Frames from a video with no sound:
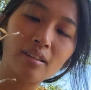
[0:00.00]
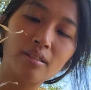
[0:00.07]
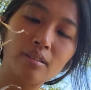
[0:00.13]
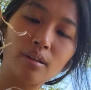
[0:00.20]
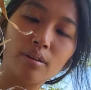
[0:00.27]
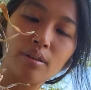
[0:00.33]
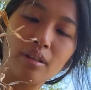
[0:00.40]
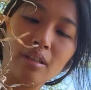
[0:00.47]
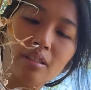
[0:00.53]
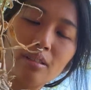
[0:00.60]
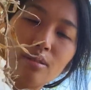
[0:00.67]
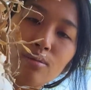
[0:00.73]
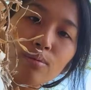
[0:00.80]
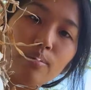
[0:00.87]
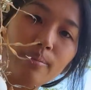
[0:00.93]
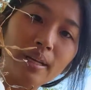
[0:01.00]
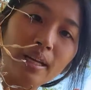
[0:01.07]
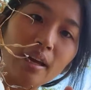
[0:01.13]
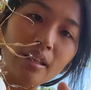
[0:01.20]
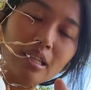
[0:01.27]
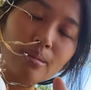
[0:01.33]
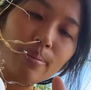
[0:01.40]
So this
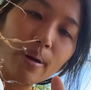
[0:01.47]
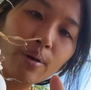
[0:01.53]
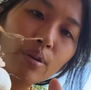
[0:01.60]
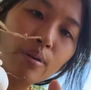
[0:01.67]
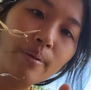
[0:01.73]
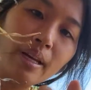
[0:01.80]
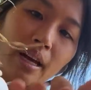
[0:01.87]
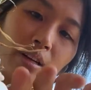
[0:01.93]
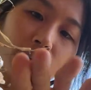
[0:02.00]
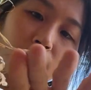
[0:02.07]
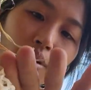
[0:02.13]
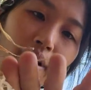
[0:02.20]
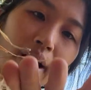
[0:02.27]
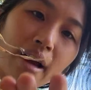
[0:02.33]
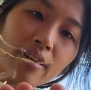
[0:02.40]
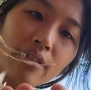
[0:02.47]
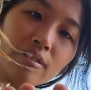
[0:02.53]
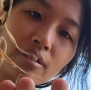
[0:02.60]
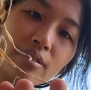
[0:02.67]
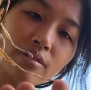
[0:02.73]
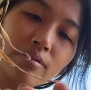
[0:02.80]
part would be underground,